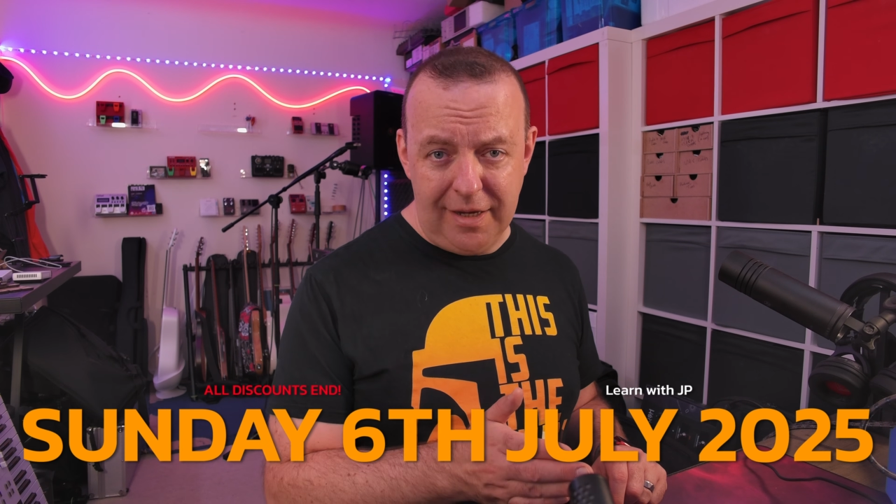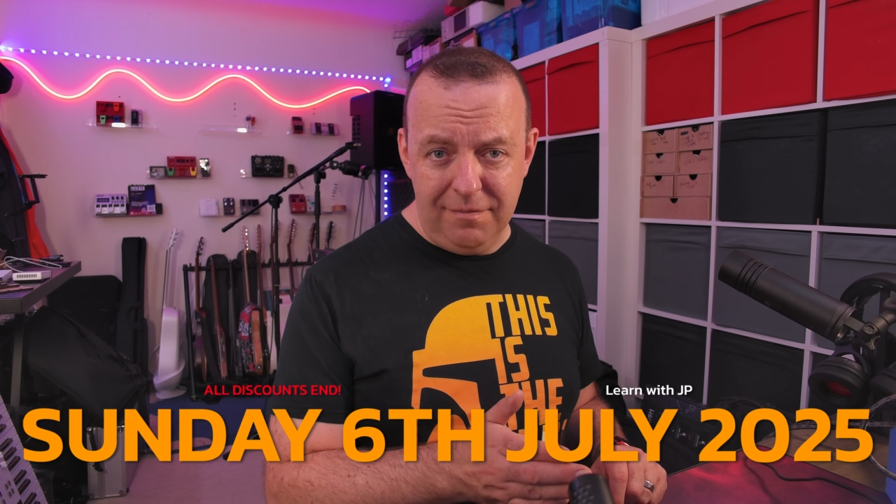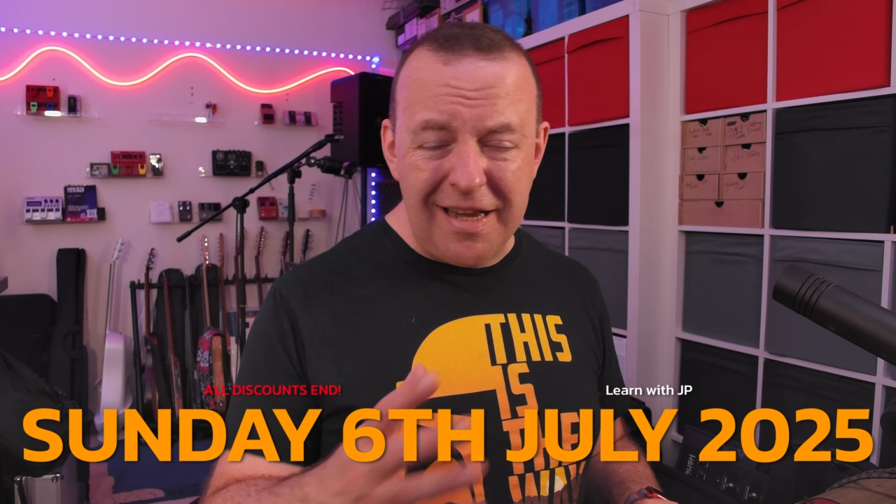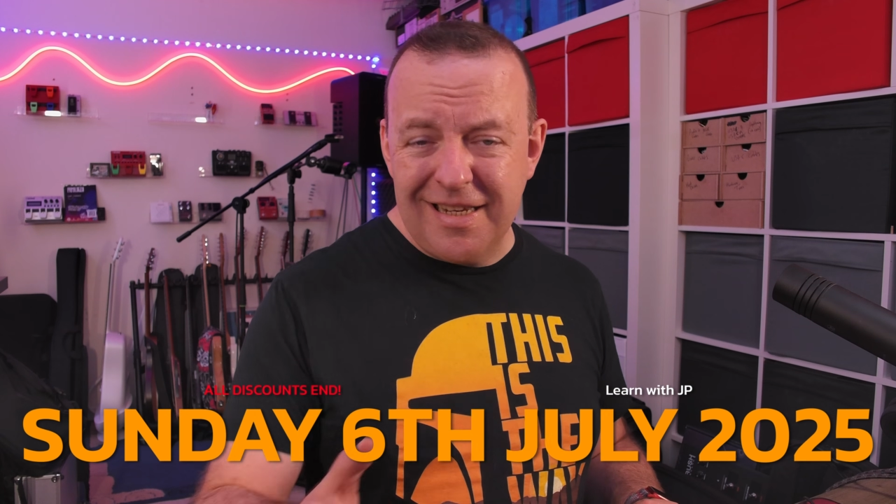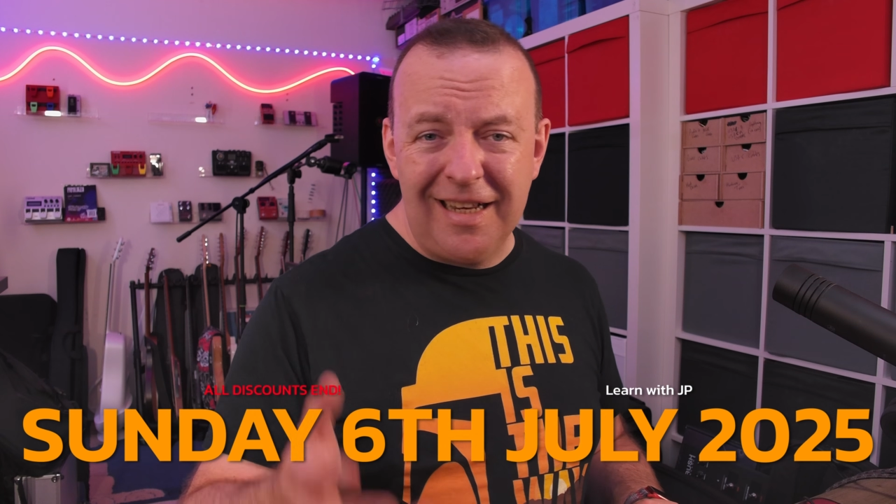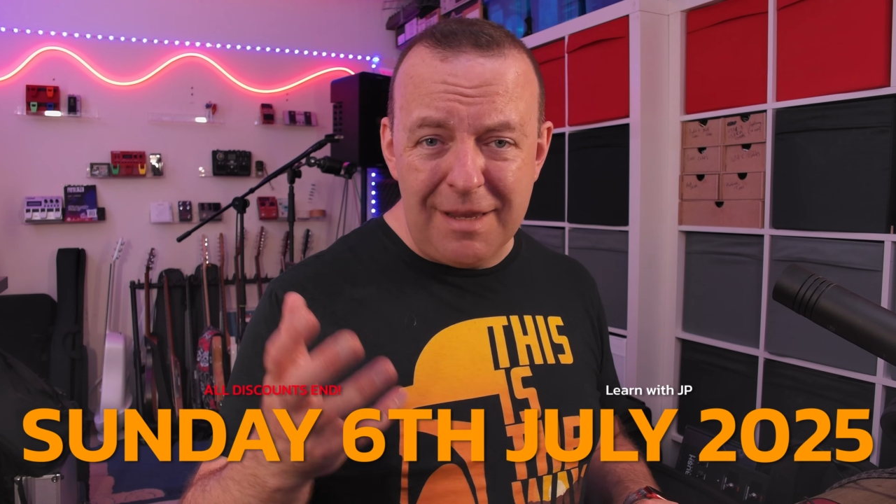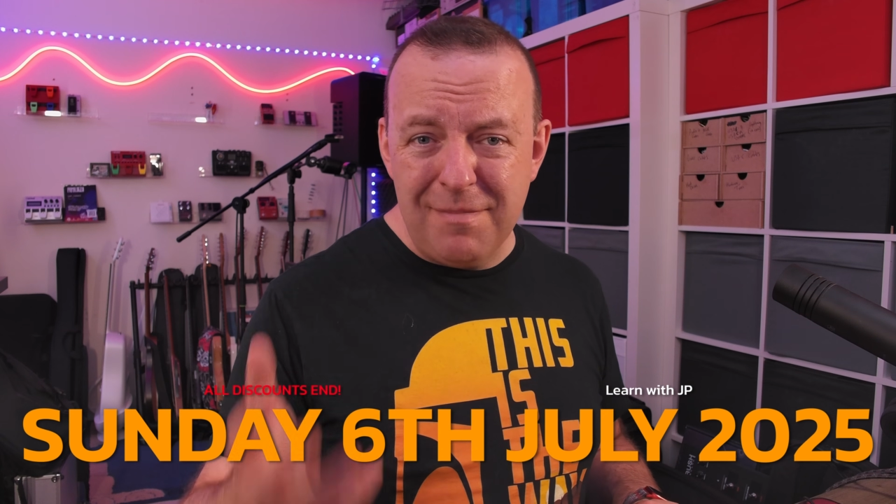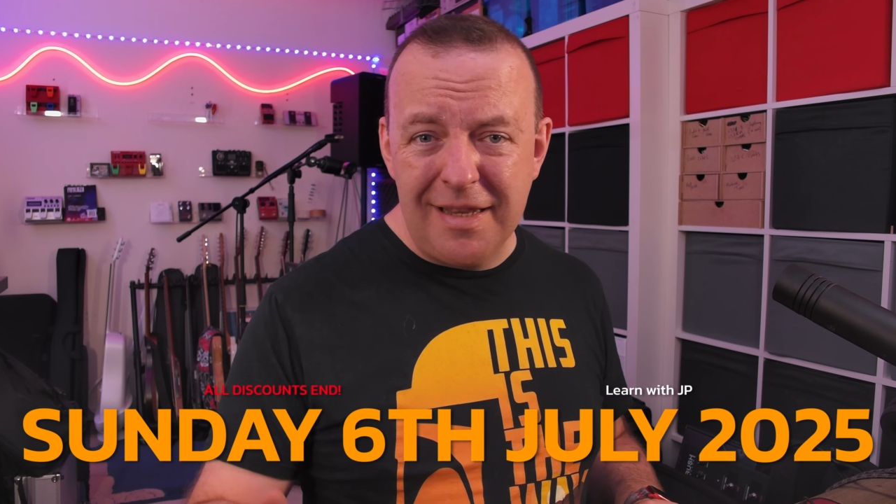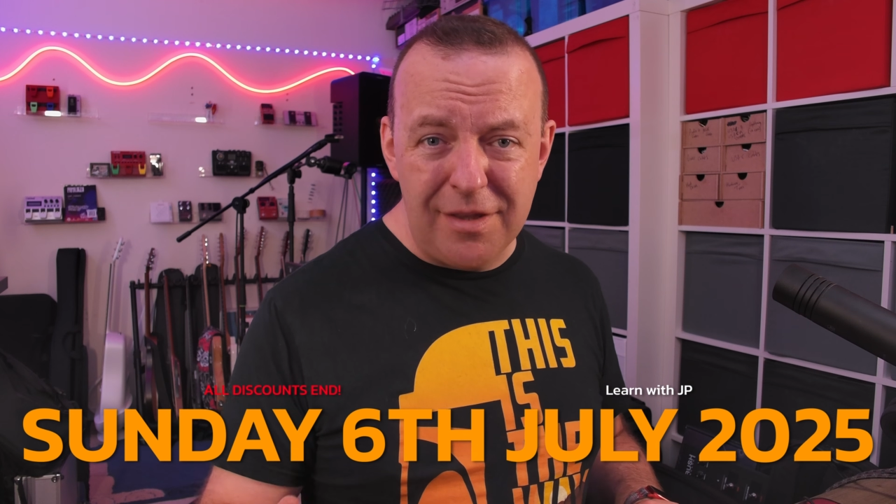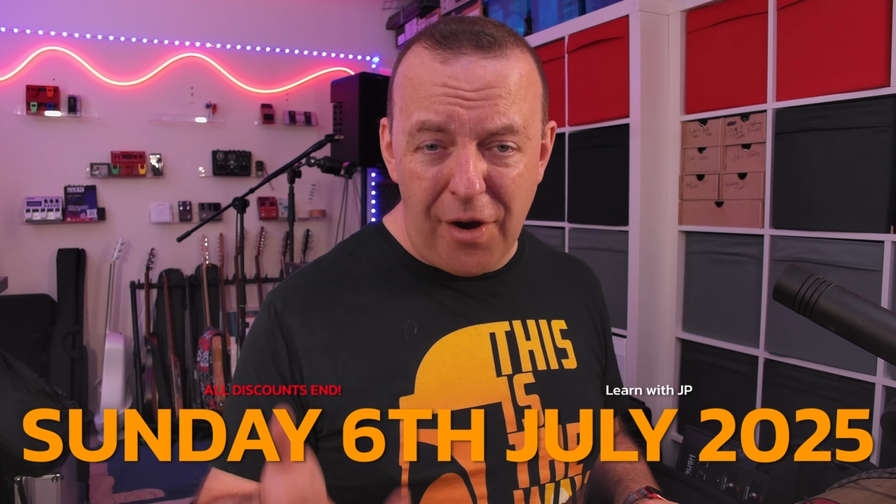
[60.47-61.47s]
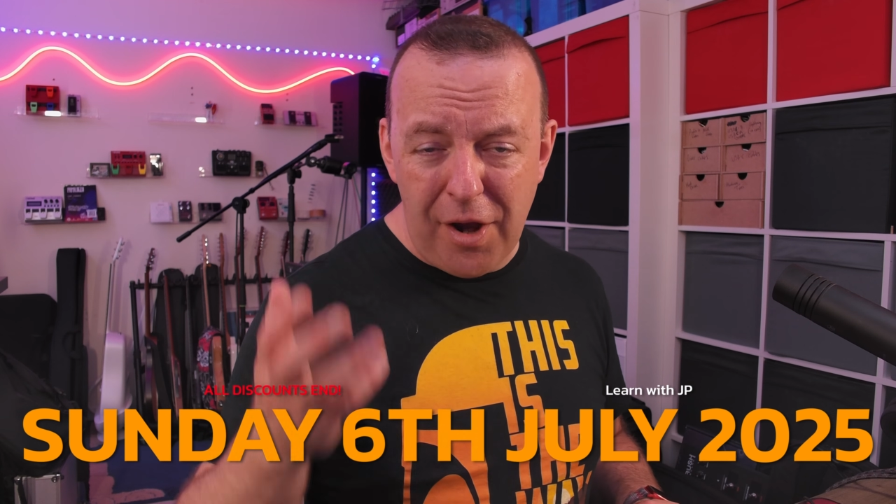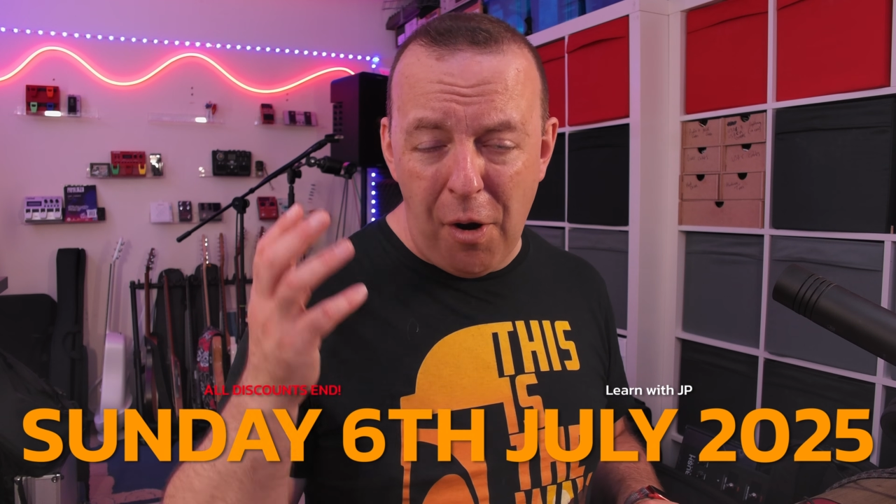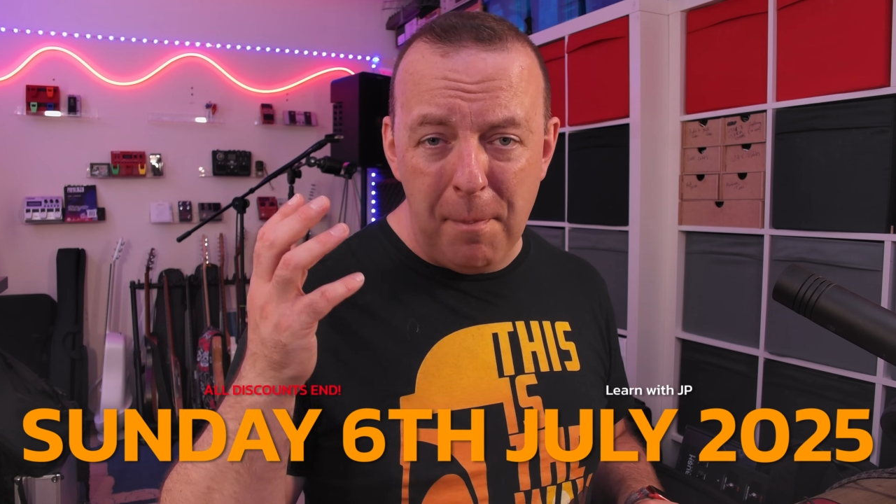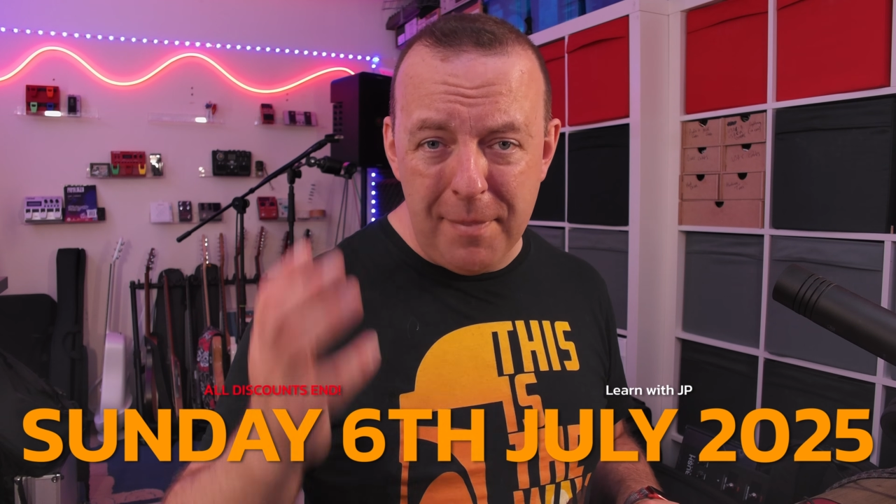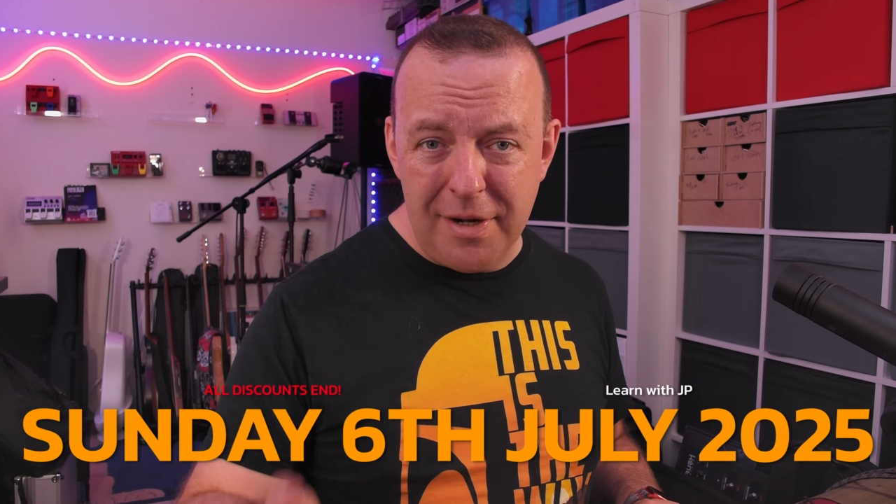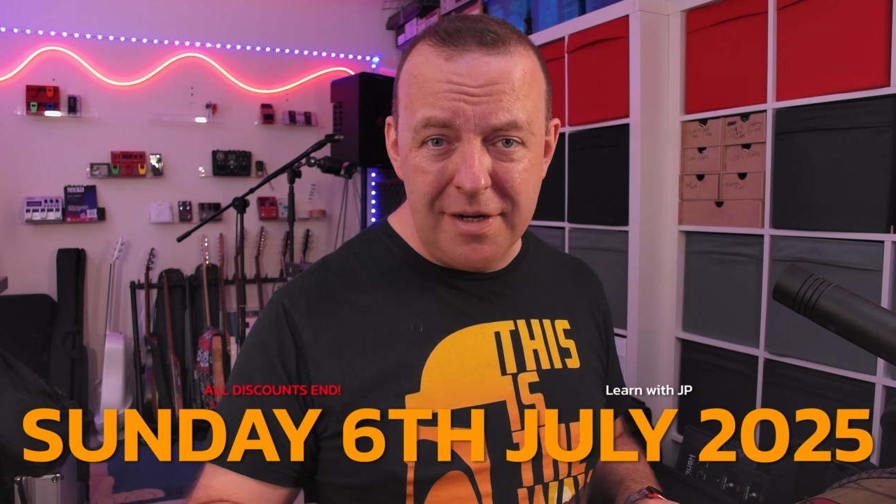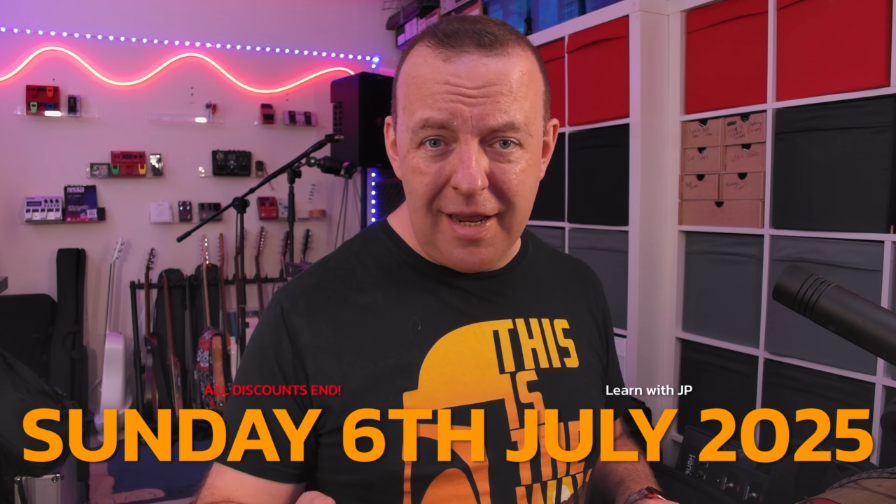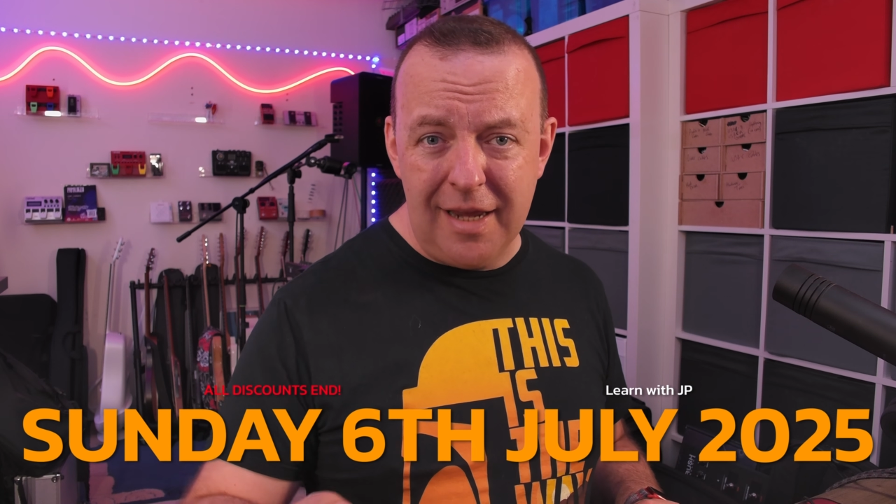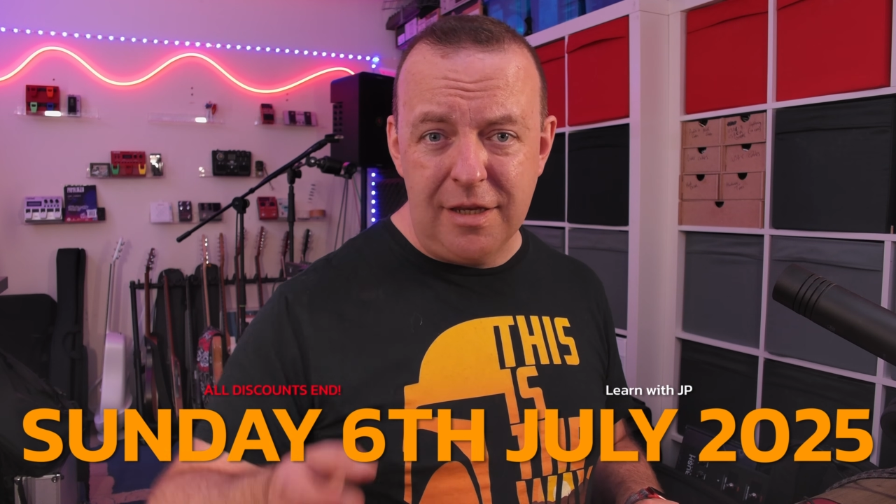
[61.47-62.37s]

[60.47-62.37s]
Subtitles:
Basically midnight on Monday,